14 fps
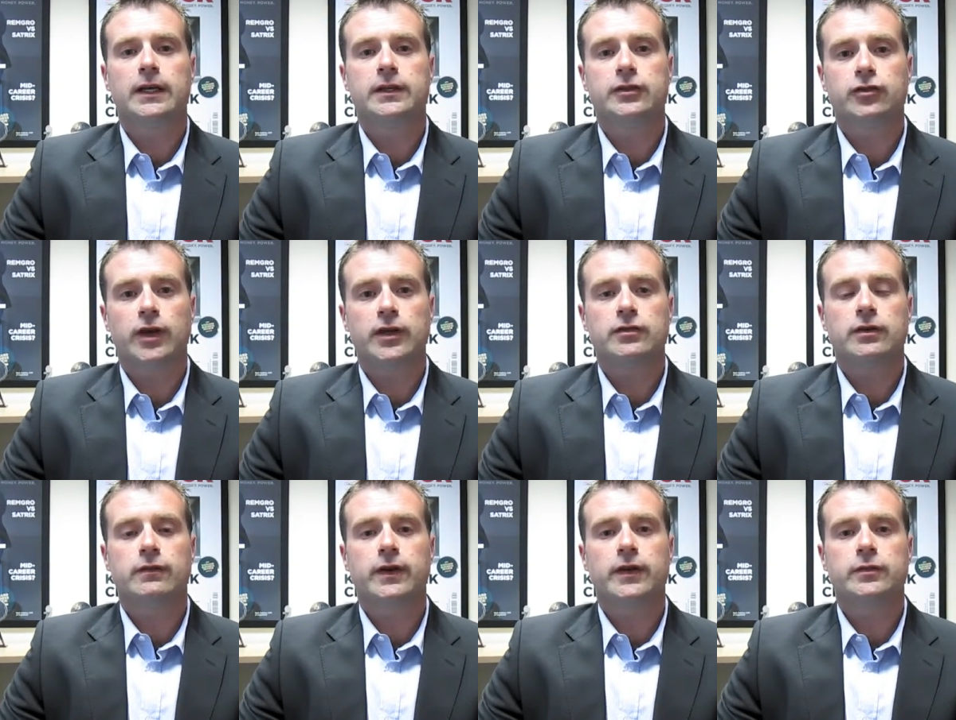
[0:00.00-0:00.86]

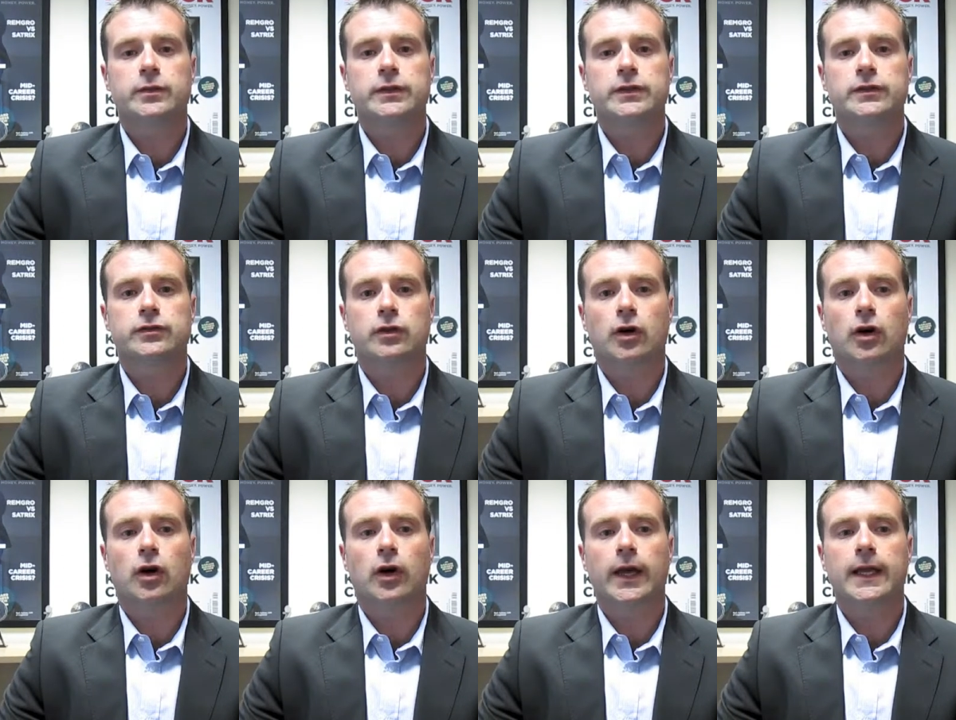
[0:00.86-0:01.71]
Discretionary investments
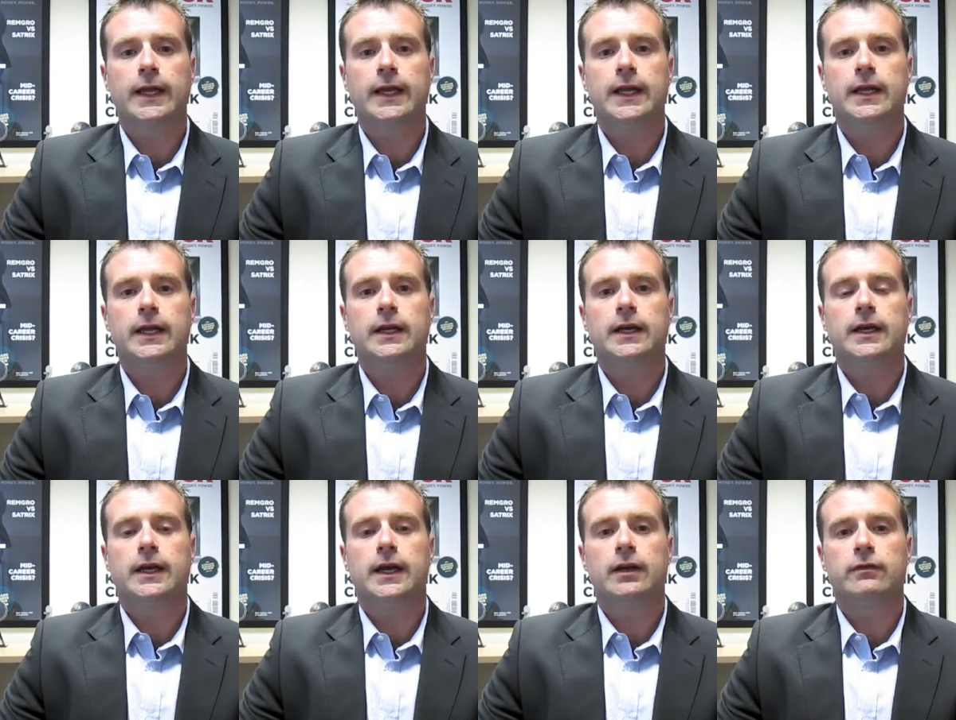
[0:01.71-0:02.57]
are any
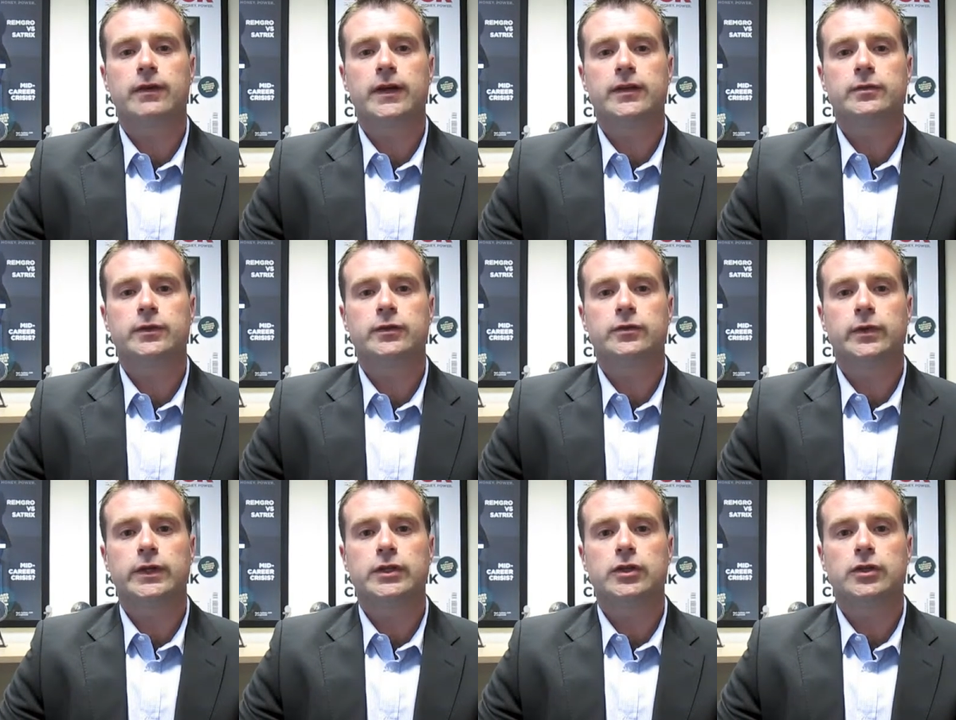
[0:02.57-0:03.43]
investments
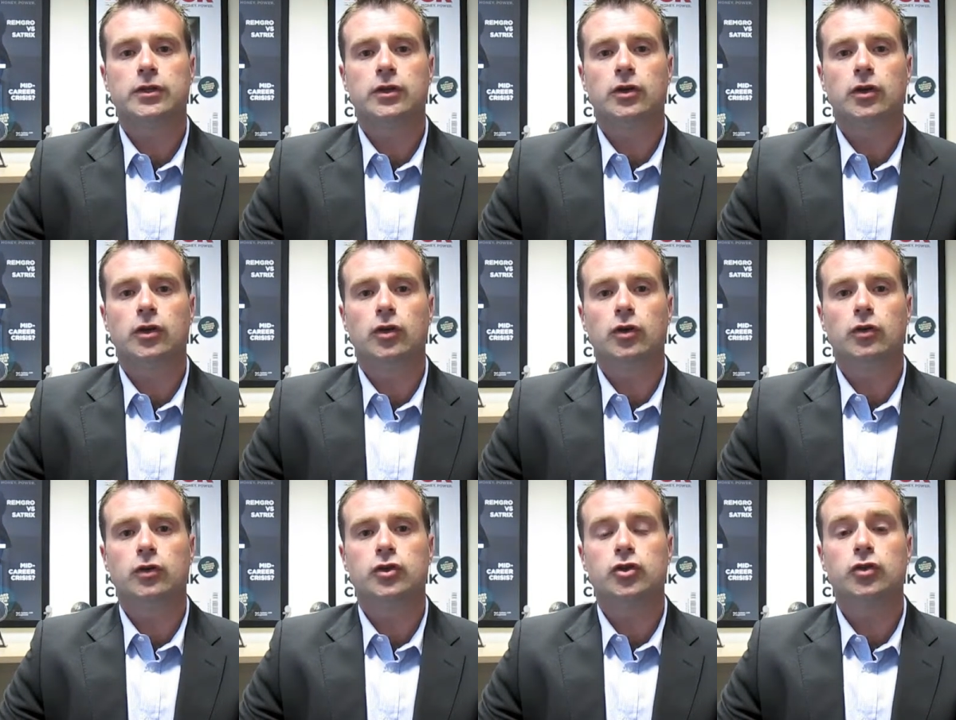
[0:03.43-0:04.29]
which
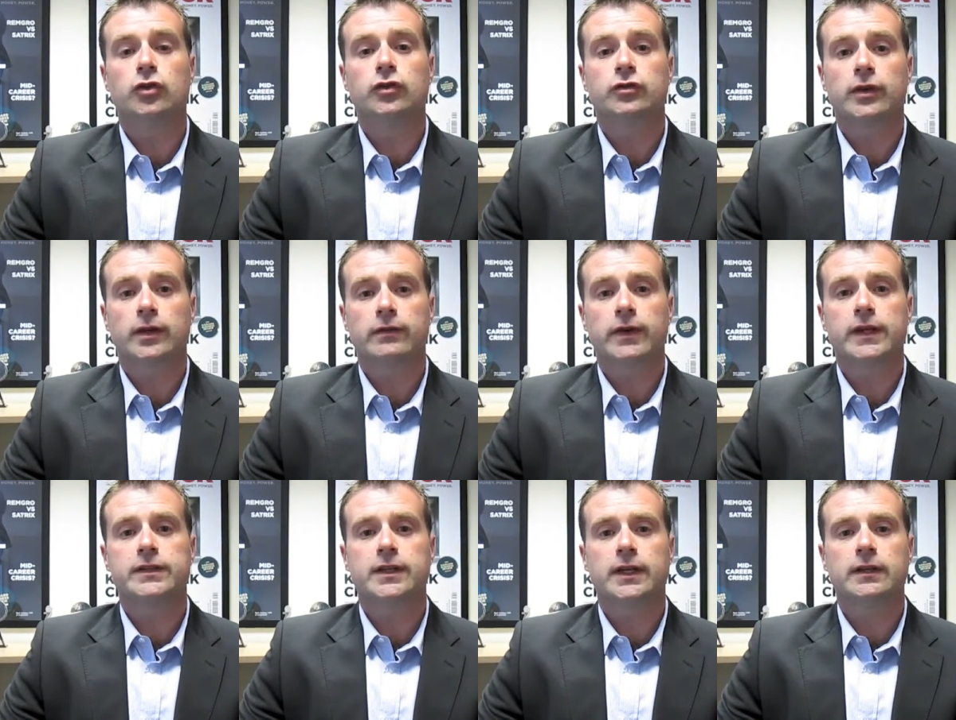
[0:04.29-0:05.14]
you choose to
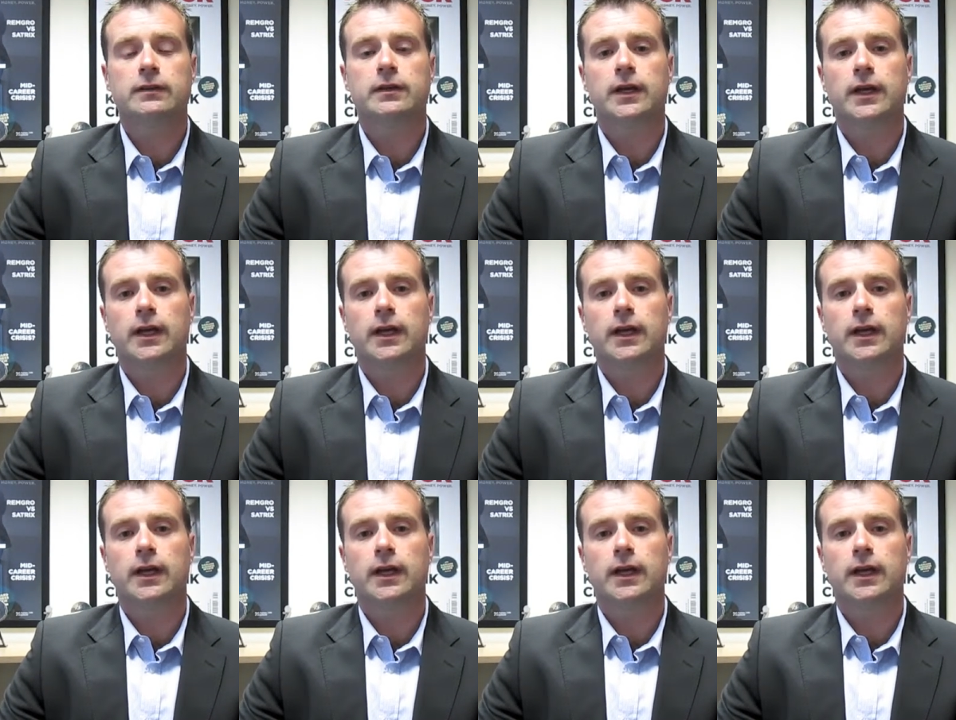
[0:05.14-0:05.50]
invest in.